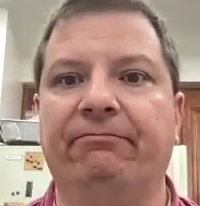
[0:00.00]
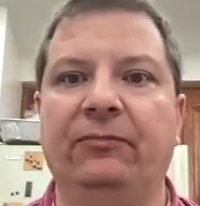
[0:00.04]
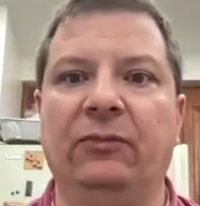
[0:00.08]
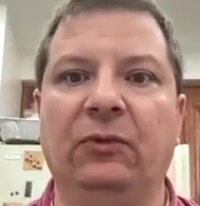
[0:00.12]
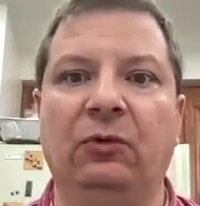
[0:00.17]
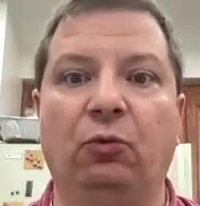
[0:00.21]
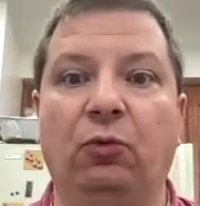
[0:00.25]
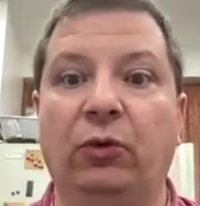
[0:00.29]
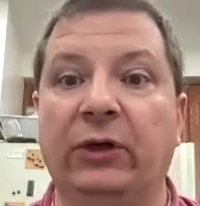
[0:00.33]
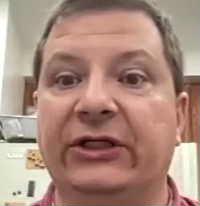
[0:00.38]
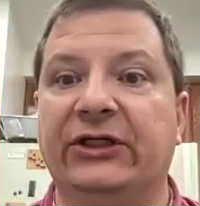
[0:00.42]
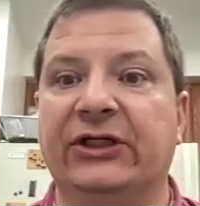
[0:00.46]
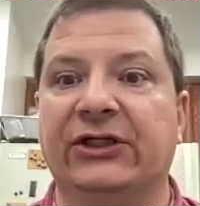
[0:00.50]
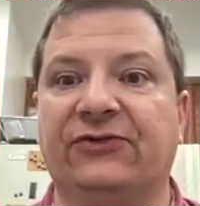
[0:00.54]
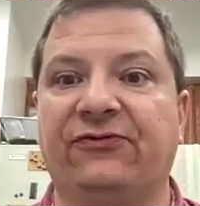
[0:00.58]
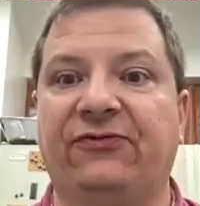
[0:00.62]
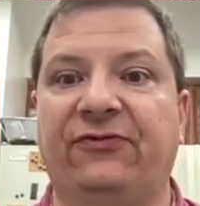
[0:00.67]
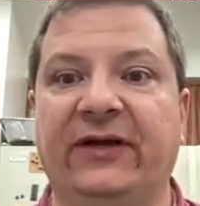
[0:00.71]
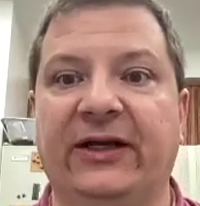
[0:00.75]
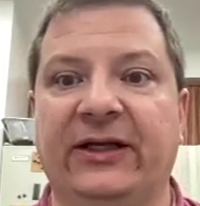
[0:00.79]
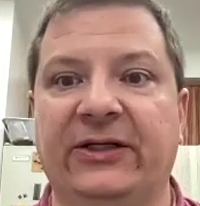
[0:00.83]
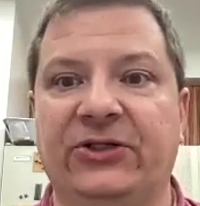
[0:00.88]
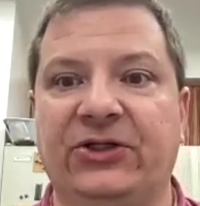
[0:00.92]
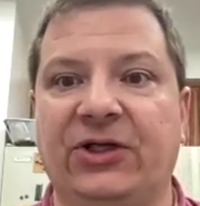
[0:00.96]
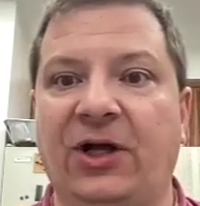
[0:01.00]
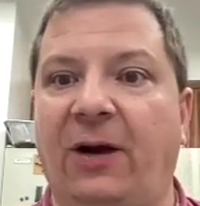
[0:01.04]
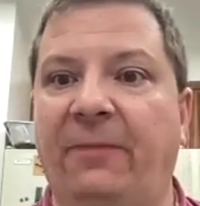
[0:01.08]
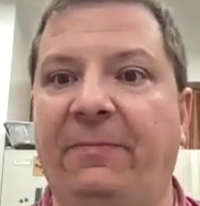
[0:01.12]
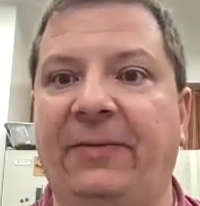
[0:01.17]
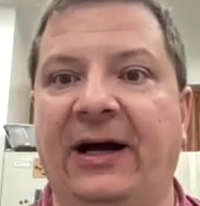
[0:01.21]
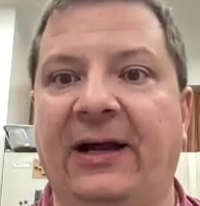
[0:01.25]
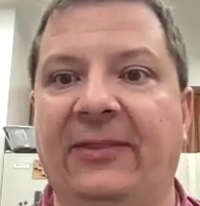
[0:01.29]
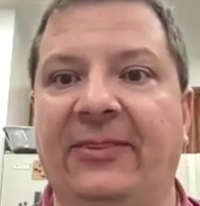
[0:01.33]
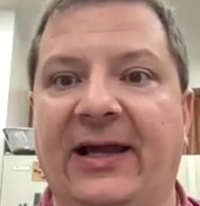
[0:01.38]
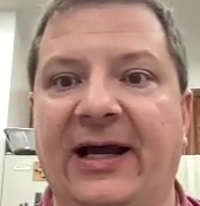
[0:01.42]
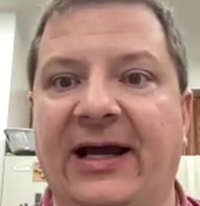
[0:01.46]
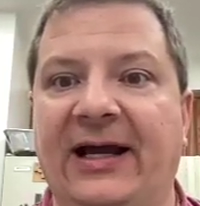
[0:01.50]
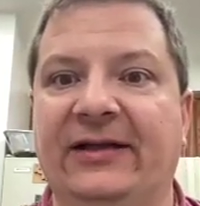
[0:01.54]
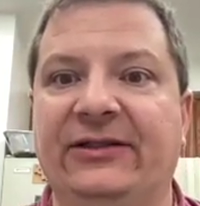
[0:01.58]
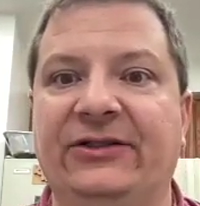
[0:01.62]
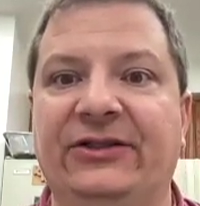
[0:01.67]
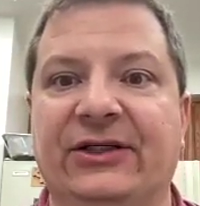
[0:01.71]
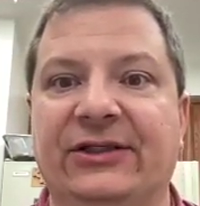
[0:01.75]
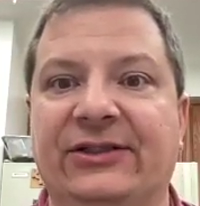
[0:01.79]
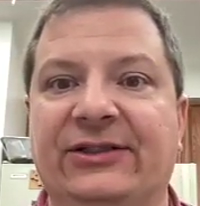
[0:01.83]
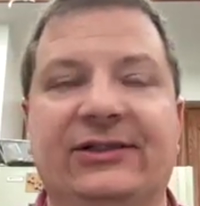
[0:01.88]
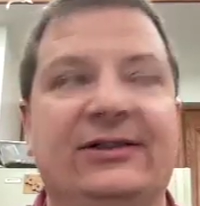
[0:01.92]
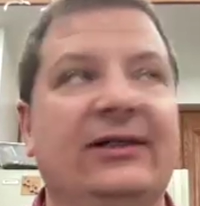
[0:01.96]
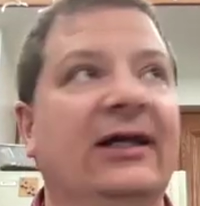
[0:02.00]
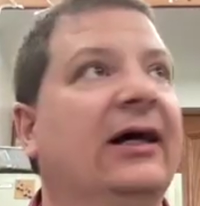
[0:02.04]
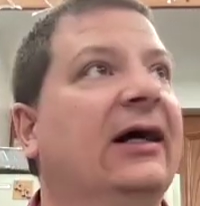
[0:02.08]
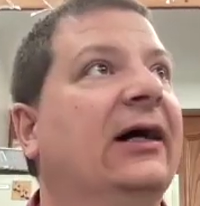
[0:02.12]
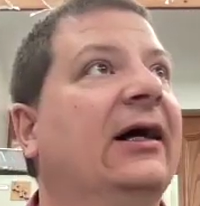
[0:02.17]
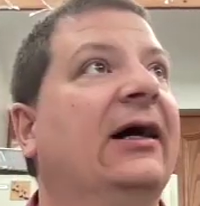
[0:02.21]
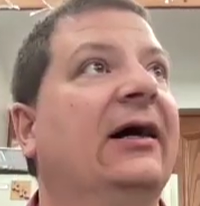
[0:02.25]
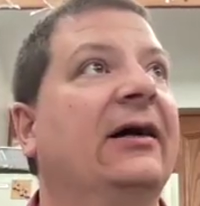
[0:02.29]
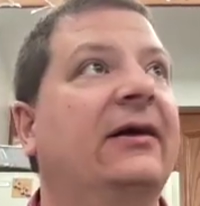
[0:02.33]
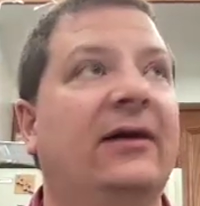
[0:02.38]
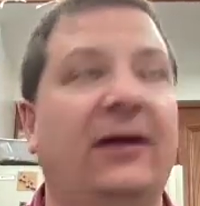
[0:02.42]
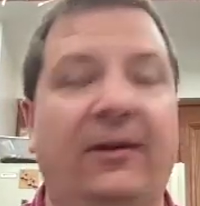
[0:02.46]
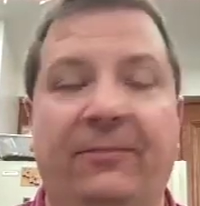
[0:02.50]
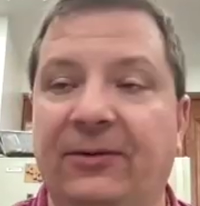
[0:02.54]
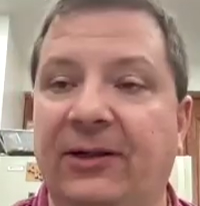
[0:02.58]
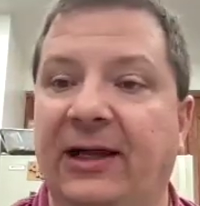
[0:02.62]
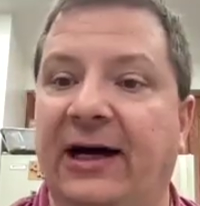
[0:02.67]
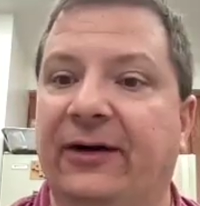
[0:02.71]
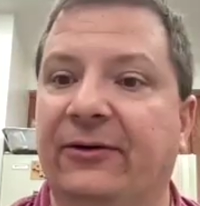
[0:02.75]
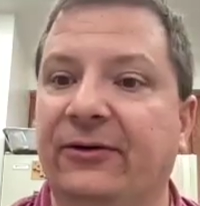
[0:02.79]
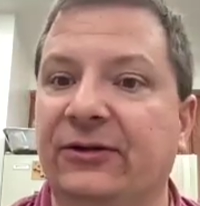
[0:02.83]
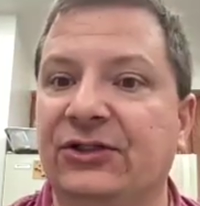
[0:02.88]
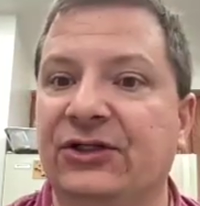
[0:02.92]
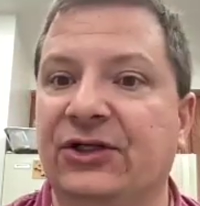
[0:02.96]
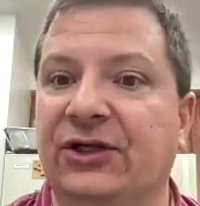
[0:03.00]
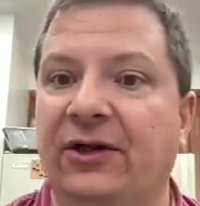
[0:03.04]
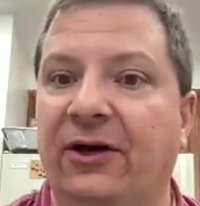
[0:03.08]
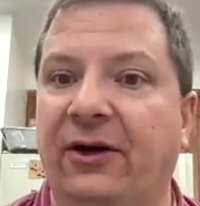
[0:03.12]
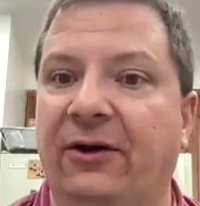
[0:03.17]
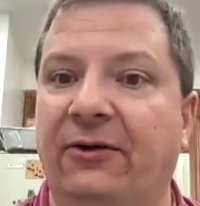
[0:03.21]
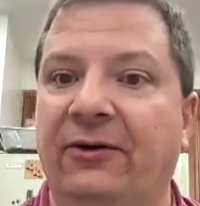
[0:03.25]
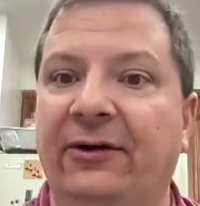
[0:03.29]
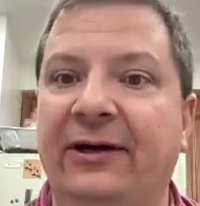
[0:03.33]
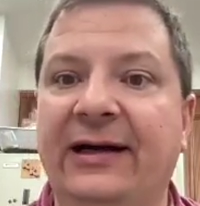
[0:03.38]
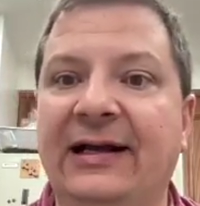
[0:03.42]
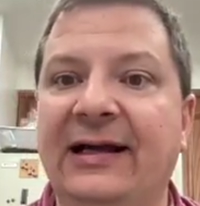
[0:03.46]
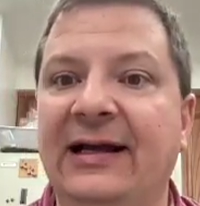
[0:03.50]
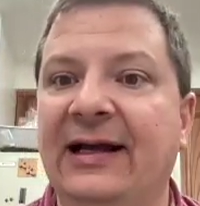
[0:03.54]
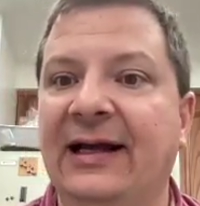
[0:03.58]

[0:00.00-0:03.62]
we just finished up on that just a couple hours ago.